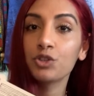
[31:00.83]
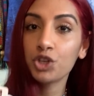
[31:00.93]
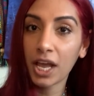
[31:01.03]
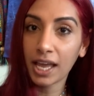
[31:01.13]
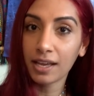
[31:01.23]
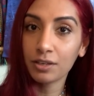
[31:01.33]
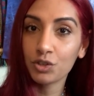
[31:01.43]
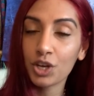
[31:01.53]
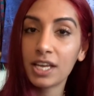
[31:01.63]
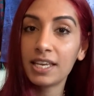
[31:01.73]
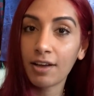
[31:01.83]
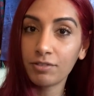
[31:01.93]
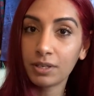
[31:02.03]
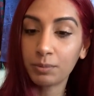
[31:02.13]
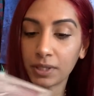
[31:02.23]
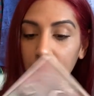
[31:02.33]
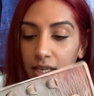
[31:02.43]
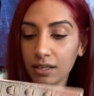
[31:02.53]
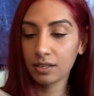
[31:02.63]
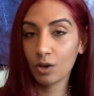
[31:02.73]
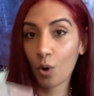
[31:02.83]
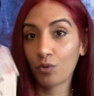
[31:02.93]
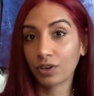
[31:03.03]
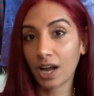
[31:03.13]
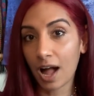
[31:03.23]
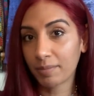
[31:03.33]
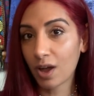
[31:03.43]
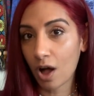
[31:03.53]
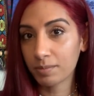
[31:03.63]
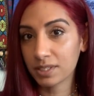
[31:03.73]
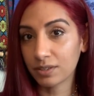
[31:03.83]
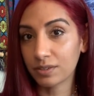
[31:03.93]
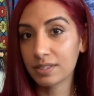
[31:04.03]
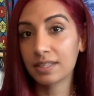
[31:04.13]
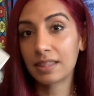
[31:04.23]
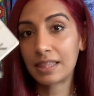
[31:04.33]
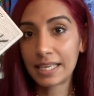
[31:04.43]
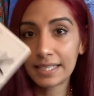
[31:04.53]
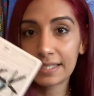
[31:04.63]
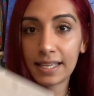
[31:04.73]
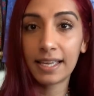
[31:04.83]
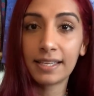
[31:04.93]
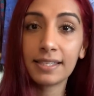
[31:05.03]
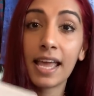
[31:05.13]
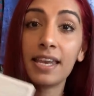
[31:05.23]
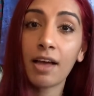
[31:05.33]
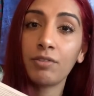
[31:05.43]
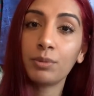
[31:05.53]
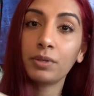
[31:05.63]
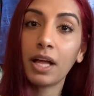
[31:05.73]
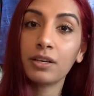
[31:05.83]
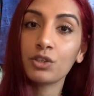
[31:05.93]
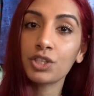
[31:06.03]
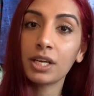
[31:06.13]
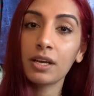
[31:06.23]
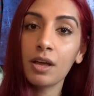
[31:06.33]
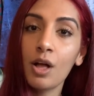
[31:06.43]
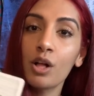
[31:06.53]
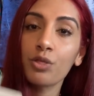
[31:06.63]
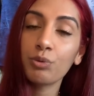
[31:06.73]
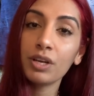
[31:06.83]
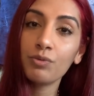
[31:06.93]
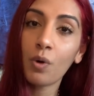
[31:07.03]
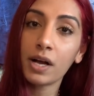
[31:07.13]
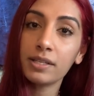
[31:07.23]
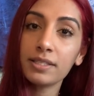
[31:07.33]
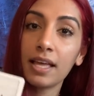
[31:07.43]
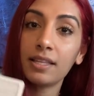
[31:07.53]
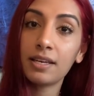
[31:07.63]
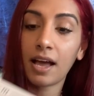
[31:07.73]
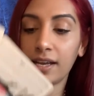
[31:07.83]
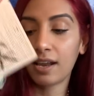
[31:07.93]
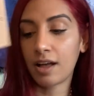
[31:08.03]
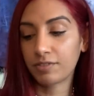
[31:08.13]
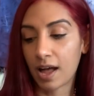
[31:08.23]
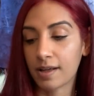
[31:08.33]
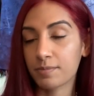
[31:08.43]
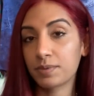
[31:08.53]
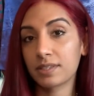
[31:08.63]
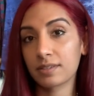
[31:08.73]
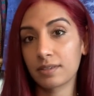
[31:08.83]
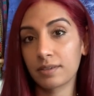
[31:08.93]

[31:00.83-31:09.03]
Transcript: Change, inevitably. Overcoming obstacles. This is inevitable energy. 3 of Wands and the 9 of Cups.